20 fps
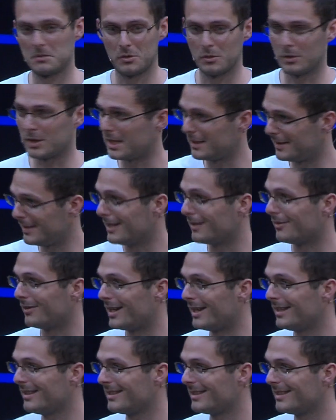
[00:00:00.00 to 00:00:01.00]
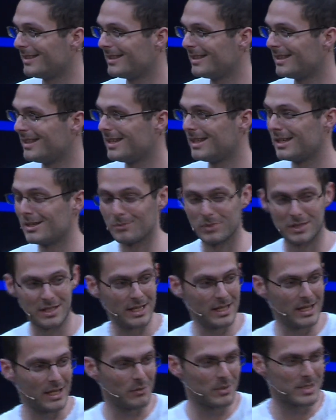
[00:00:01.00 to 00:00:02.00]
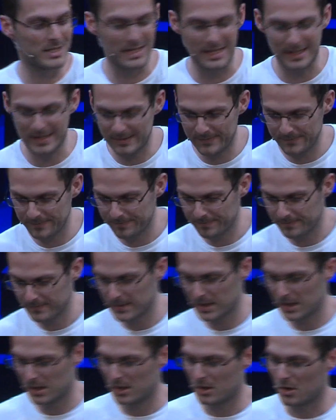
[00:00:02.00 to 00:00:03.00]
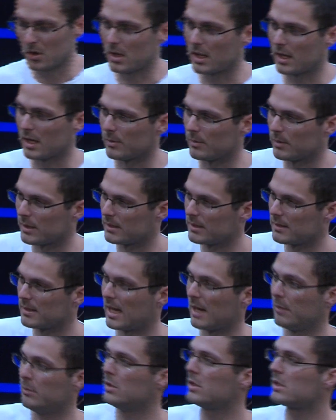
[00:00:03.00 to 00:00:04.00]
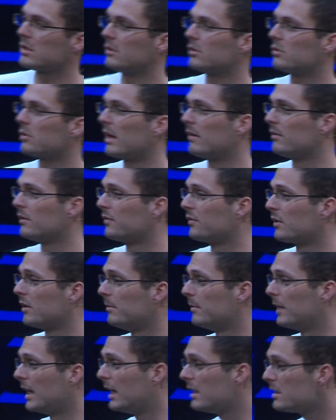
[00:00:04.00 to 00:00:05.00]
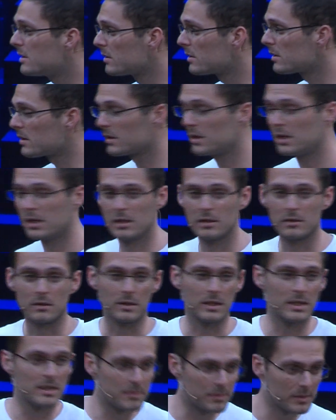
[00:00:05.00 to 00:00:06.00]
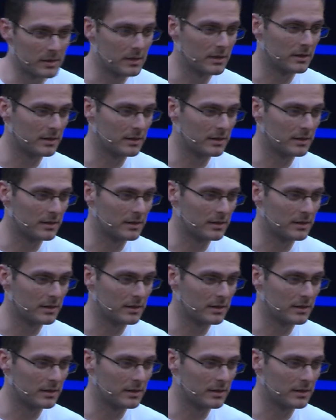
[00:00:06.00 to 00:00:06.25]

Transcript: Cool idea, right? But then I was like, okay, but I'm used to travel from Azores to Lisbon,